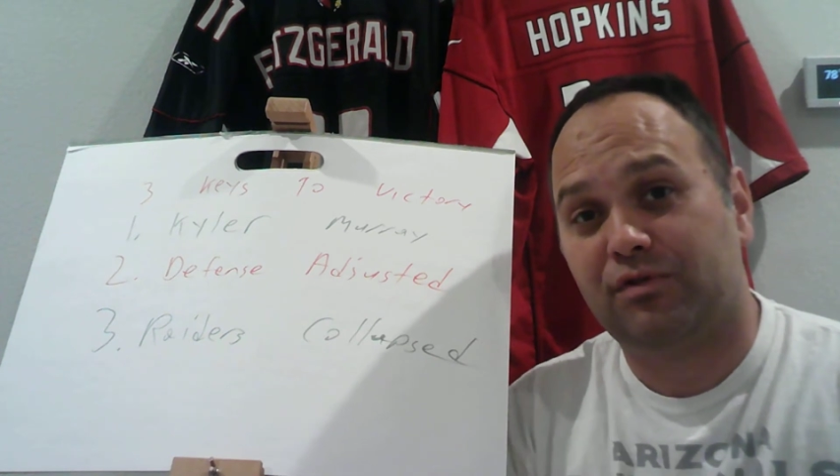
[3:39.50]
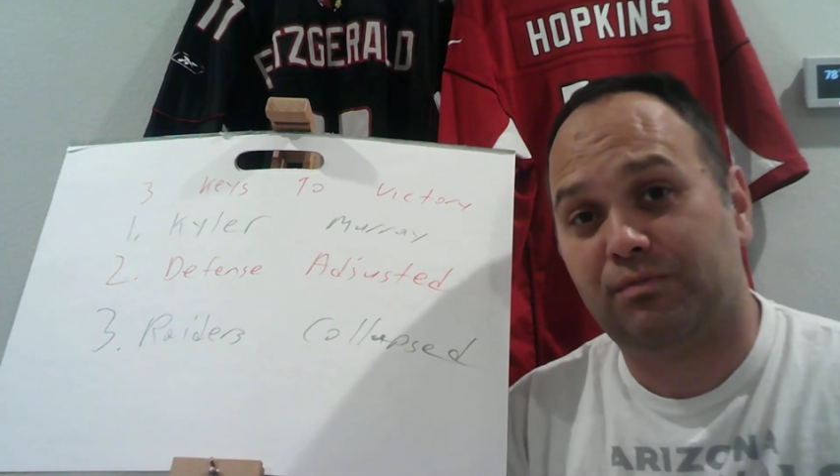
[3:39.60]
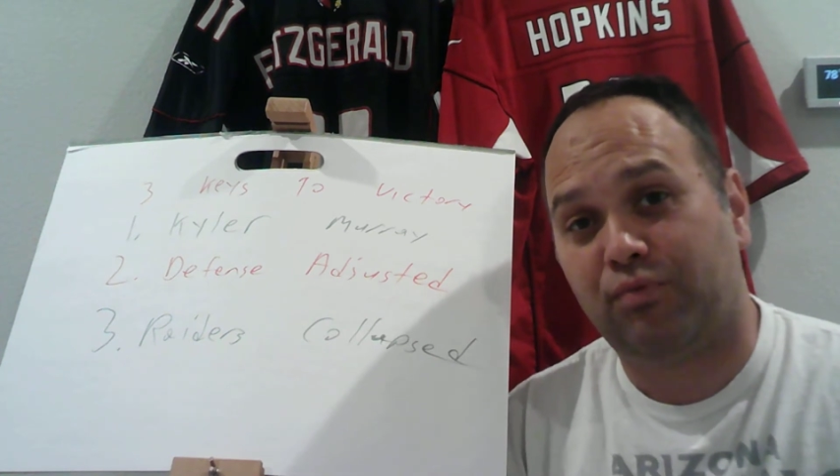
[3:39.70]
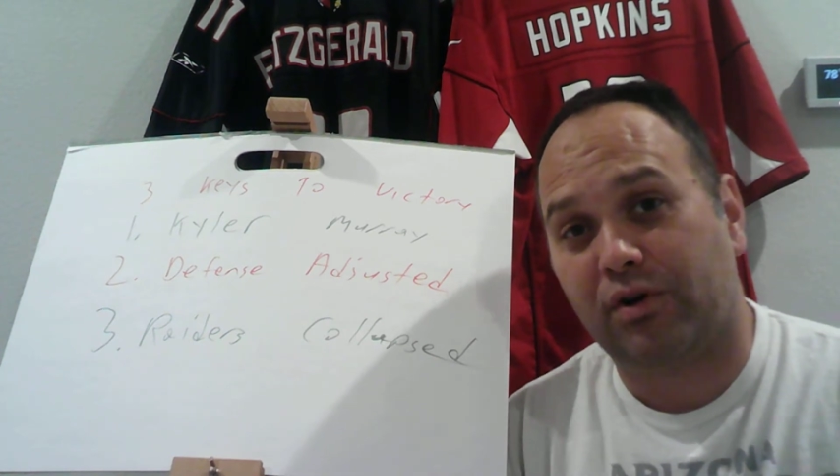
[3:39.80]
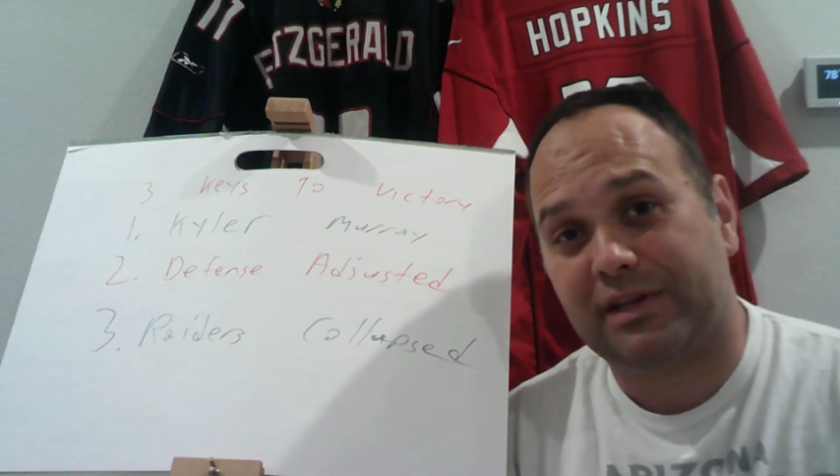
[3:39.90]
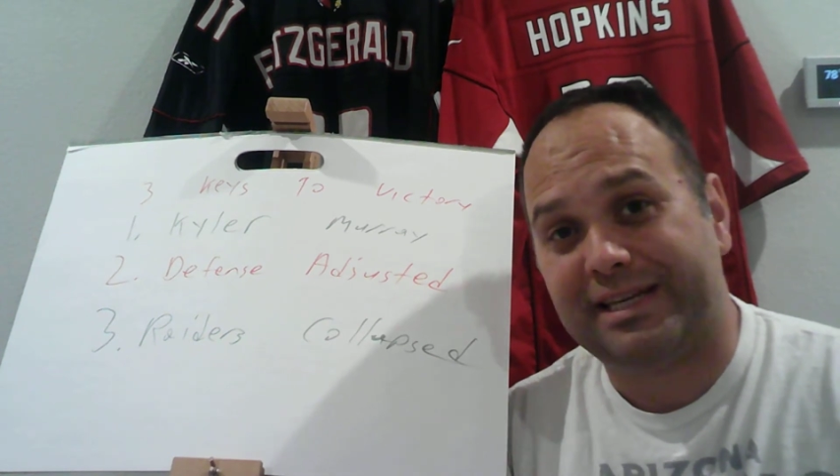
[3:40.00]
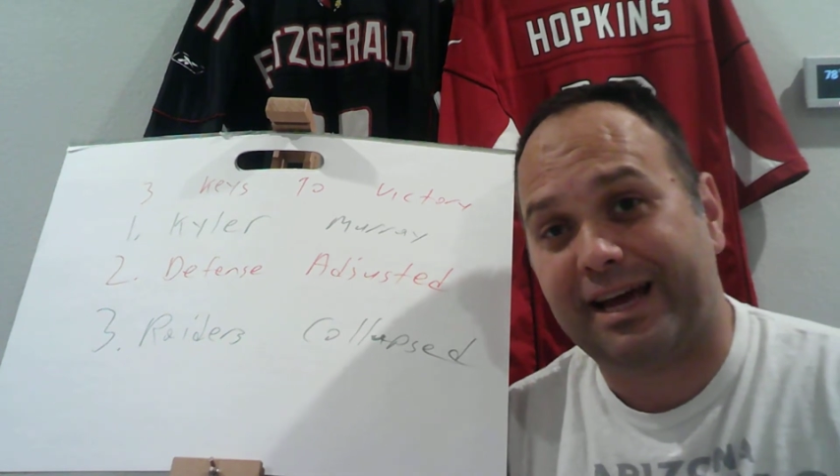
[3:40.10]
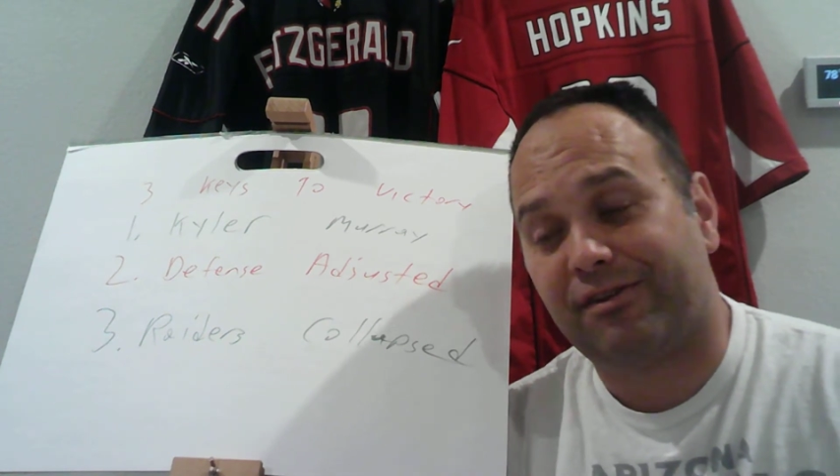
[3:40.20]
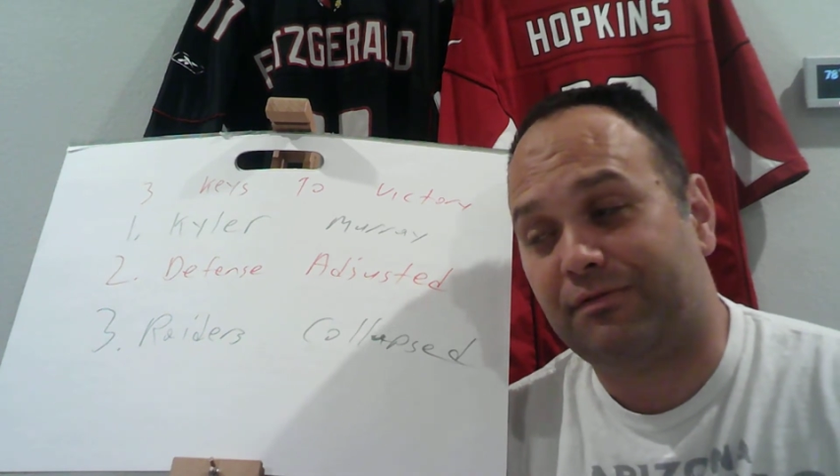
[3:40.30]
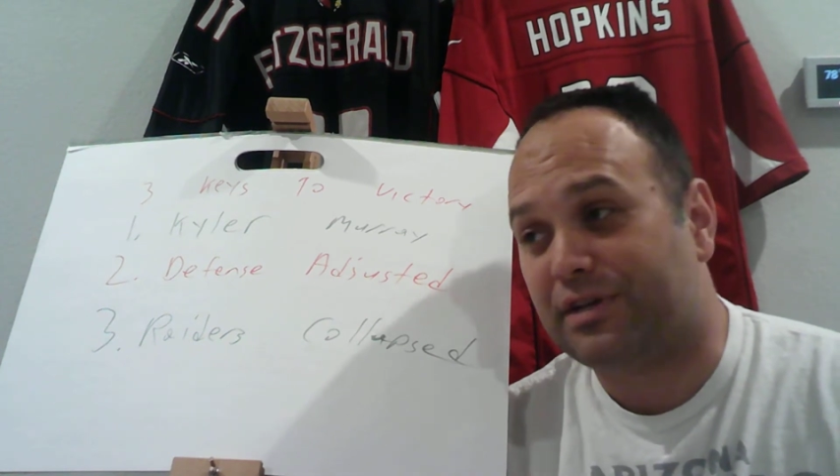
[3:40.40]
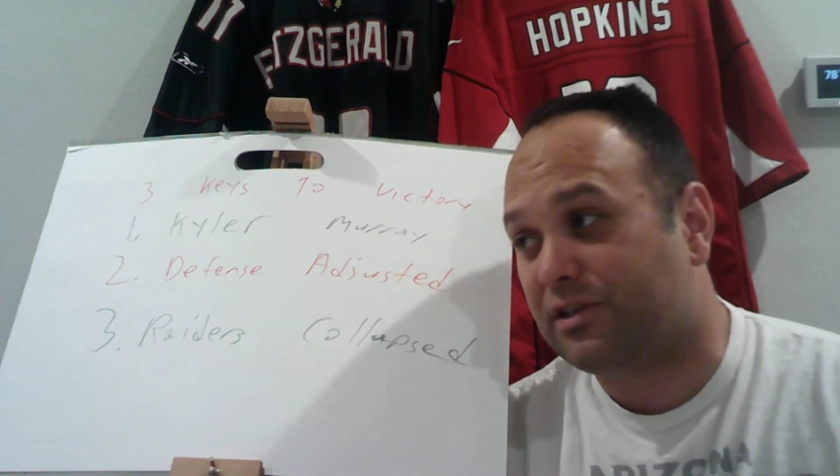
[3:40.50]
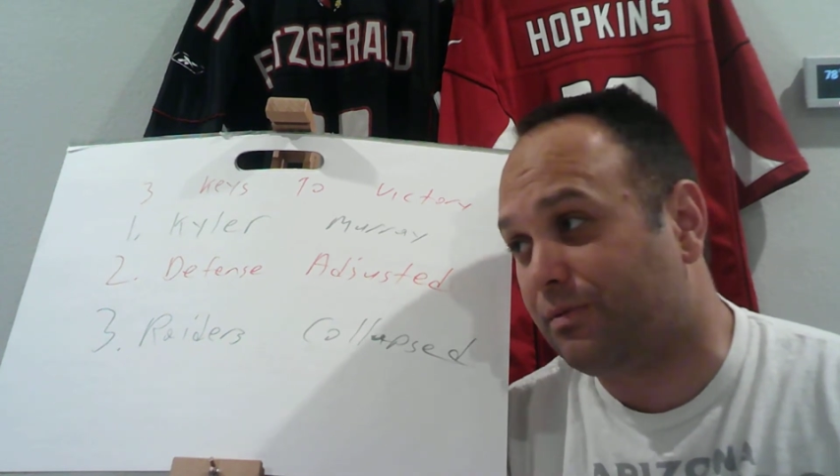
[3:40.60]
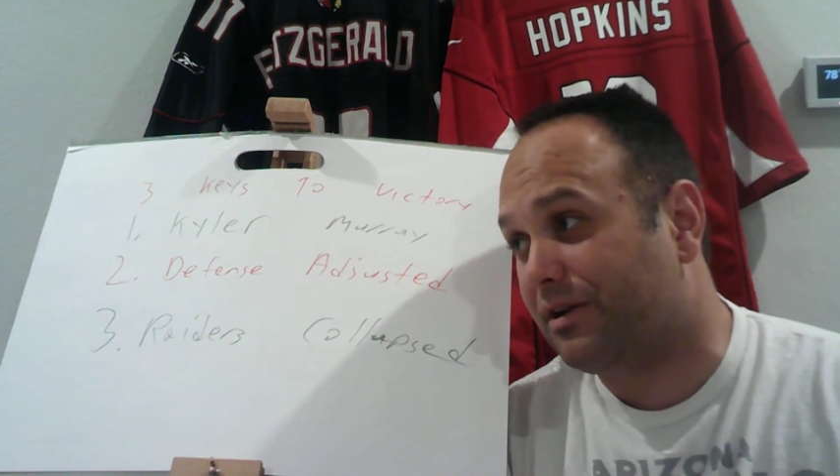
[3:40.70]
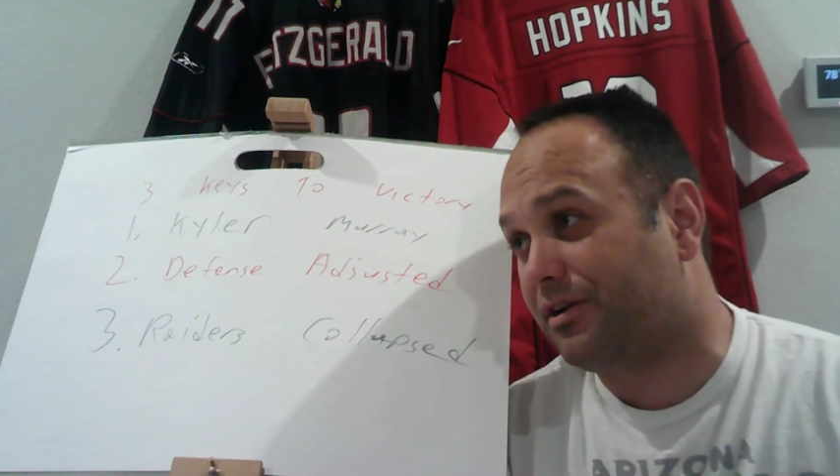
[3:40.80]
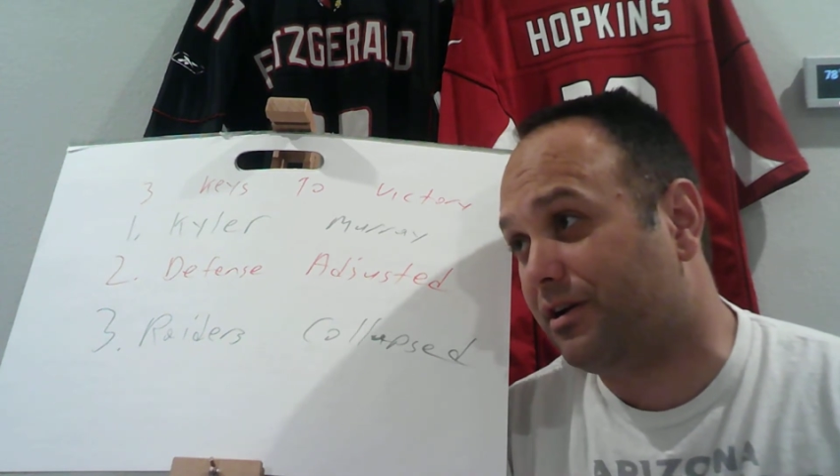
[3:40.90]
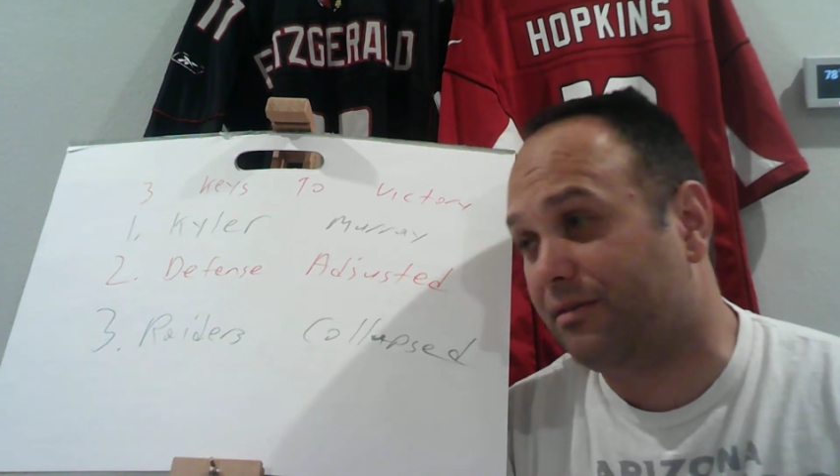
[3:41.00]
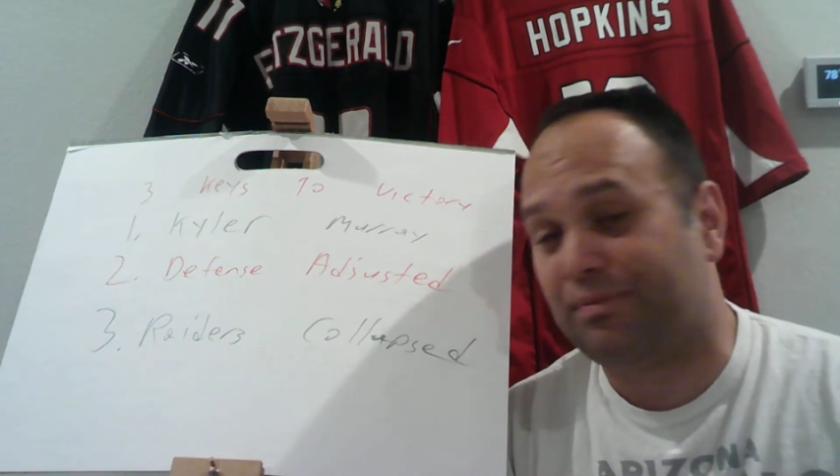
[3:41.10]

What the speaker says: broke a tackle of Jace Whitaker.